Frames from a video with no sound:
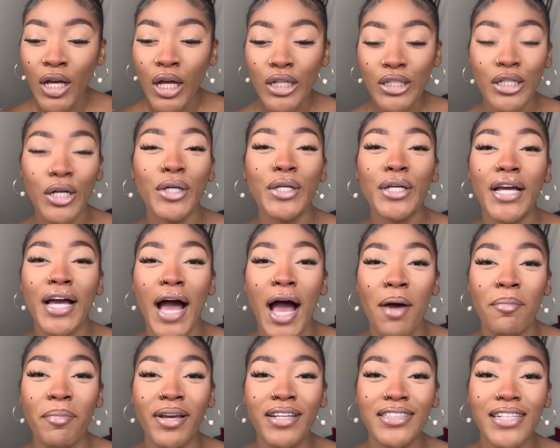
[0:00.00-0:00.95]
So yeah, I
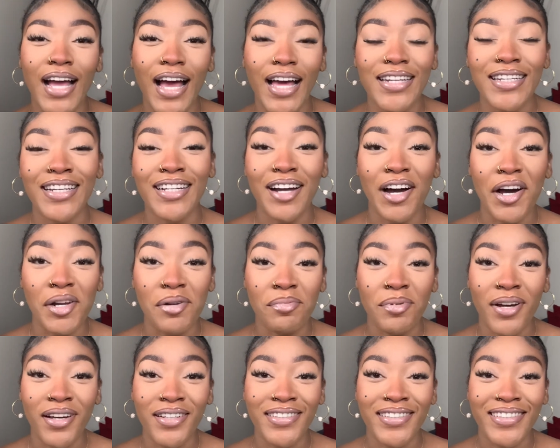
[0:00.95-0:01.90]
make sure I link all the
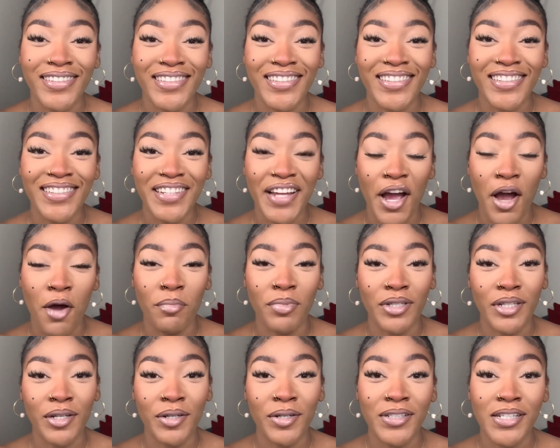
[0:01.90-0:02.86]
products down
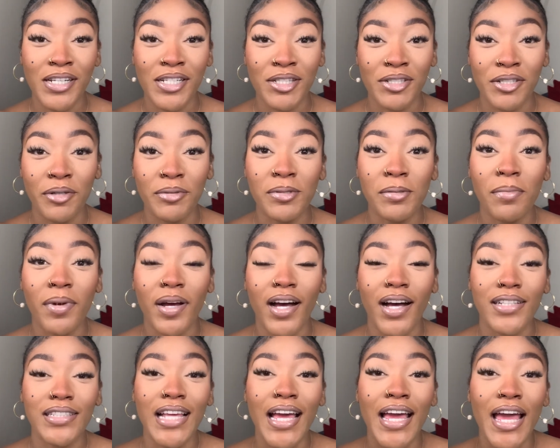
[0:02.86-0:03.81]
below in the description
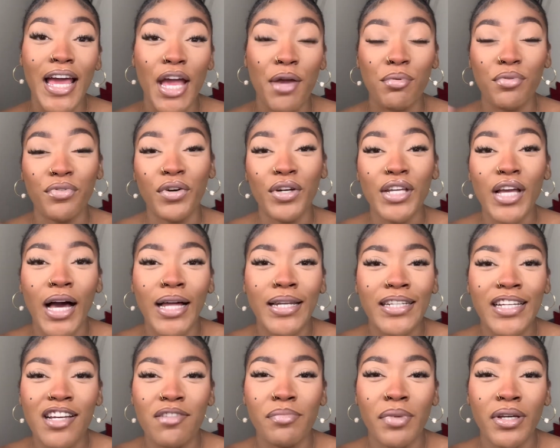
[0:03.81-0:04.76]
box. And before y'all
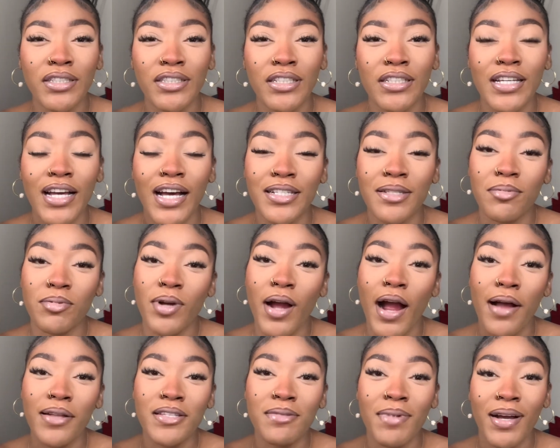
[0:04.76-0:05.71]
leave, make sure y'all
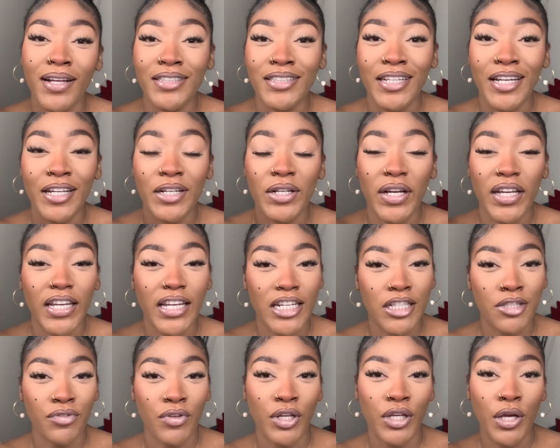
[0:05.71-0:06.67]
subscribe to my channel and give
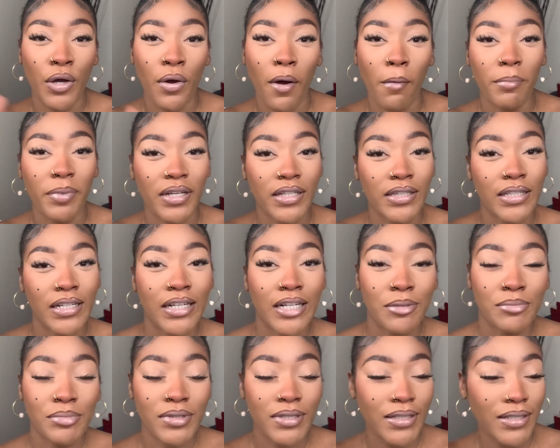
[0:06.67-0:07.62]
this video a big
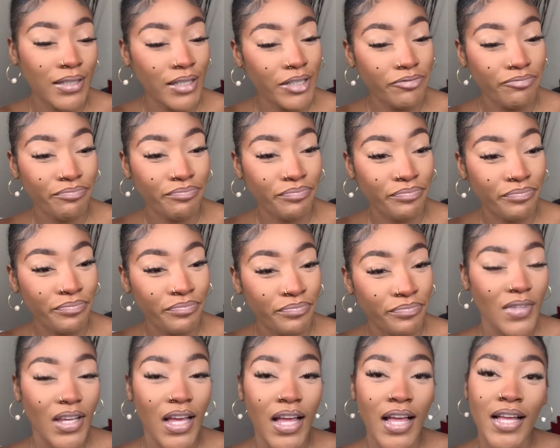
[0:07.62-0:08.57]
thumbs up.
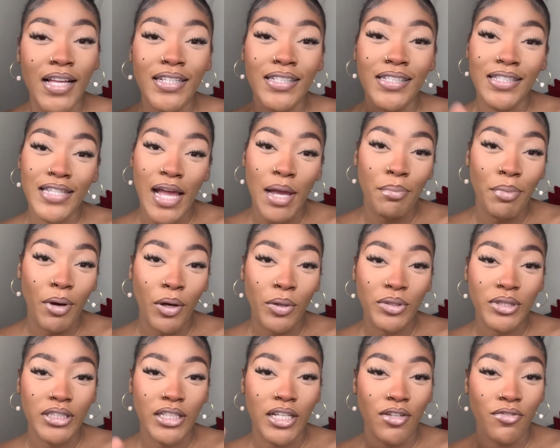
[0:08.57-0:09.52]
Stay
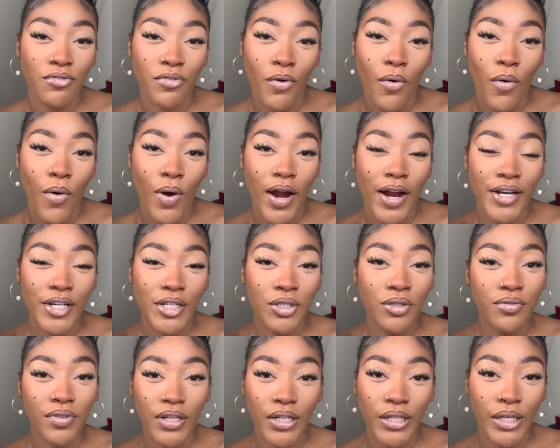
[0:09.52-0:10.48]
posted for new
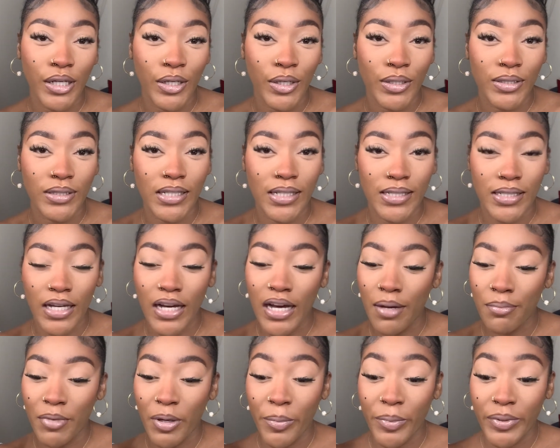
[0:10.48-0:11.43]
videos that's
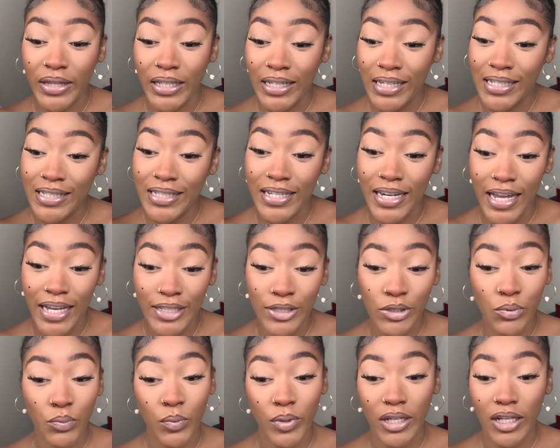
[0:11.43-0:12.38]
coming within this next
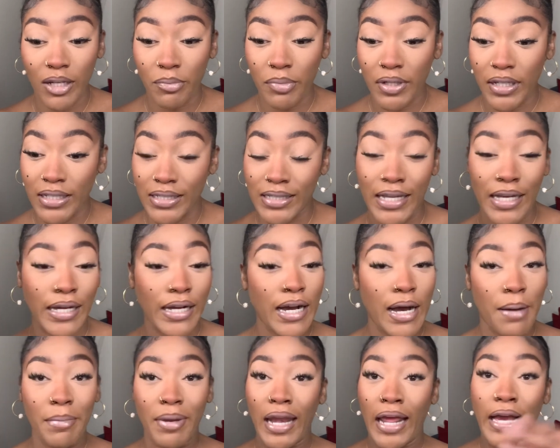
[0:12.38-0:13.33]
week because they
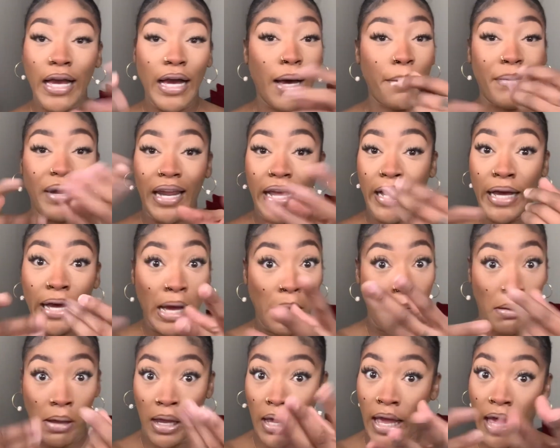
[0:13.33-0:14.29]
coming, they coming, they
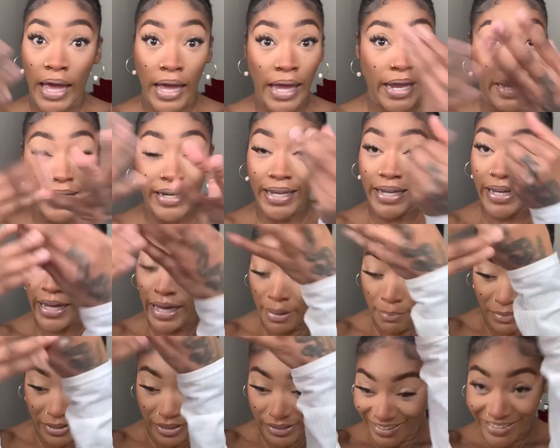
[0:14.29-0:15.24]
coming. All right, they
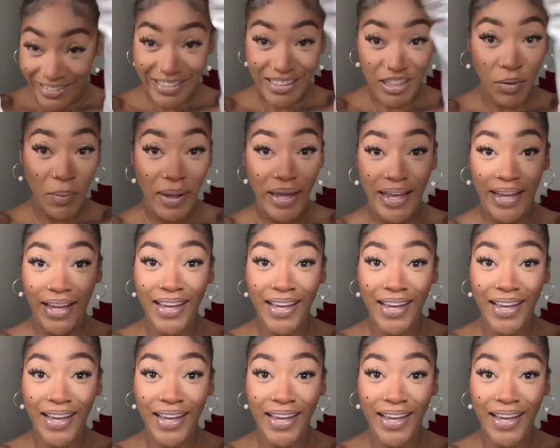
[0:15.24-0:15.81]
coming quick.